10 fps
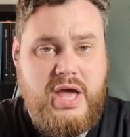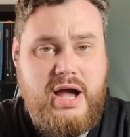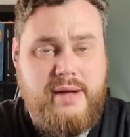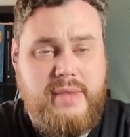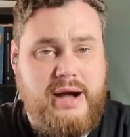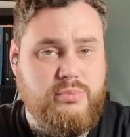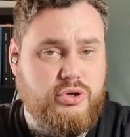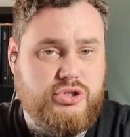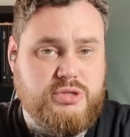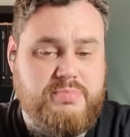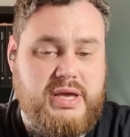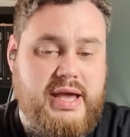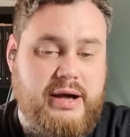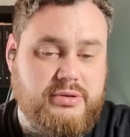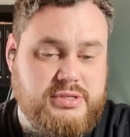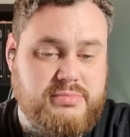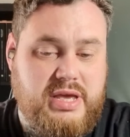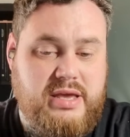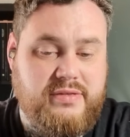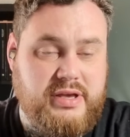and we'll just pick out some
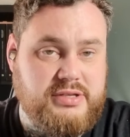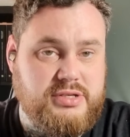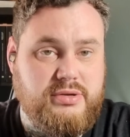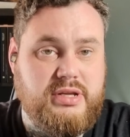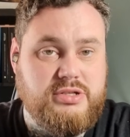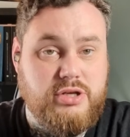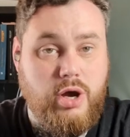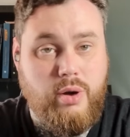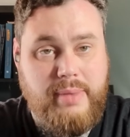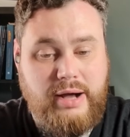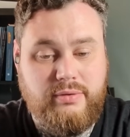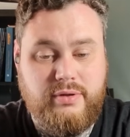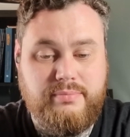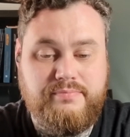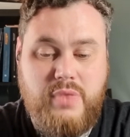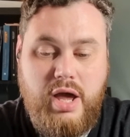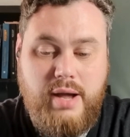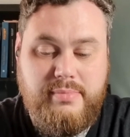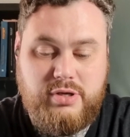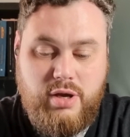key things that you need to know about them
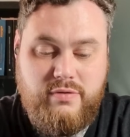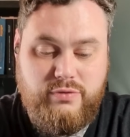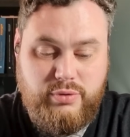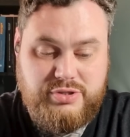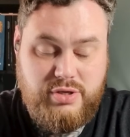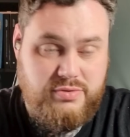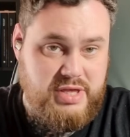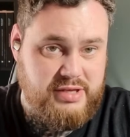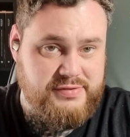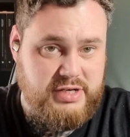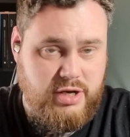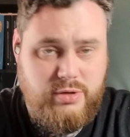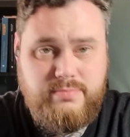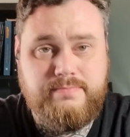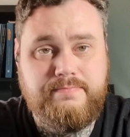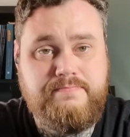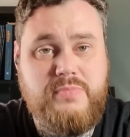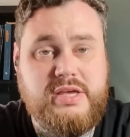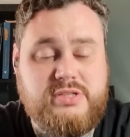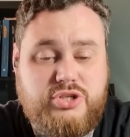going forward. So this video
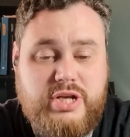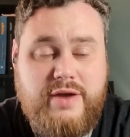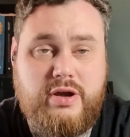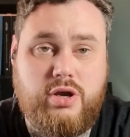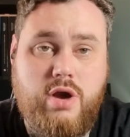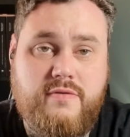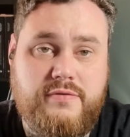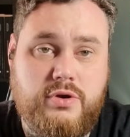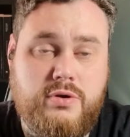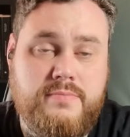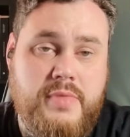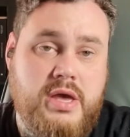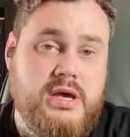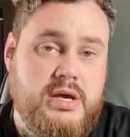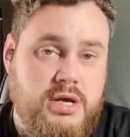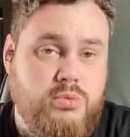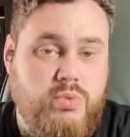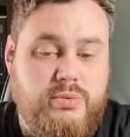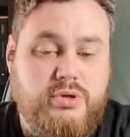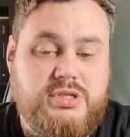is a generic overview.
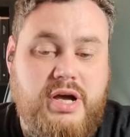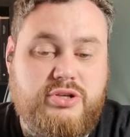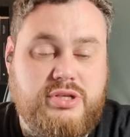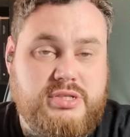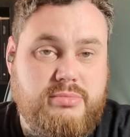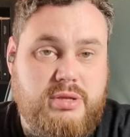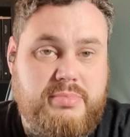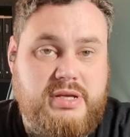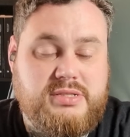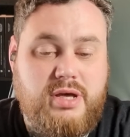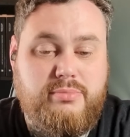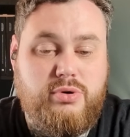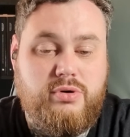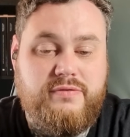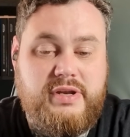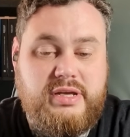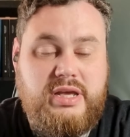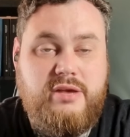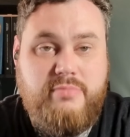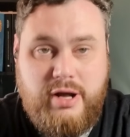We will touch on some of the bits that are more
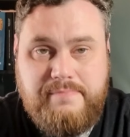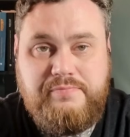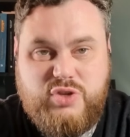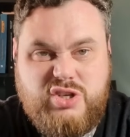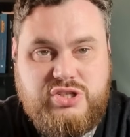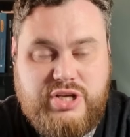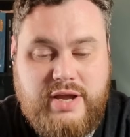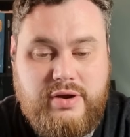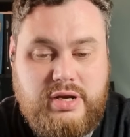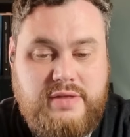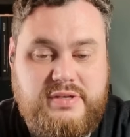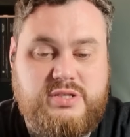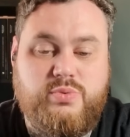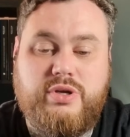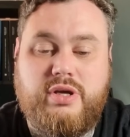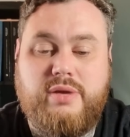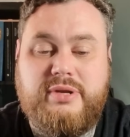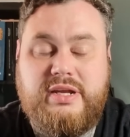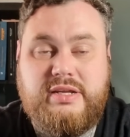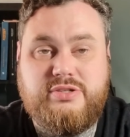finicky, but just generically, this is what you're going
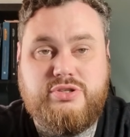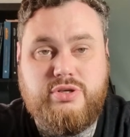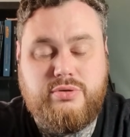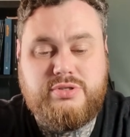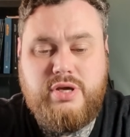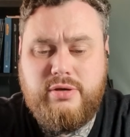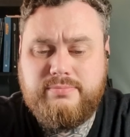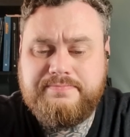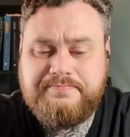to be needing to do. So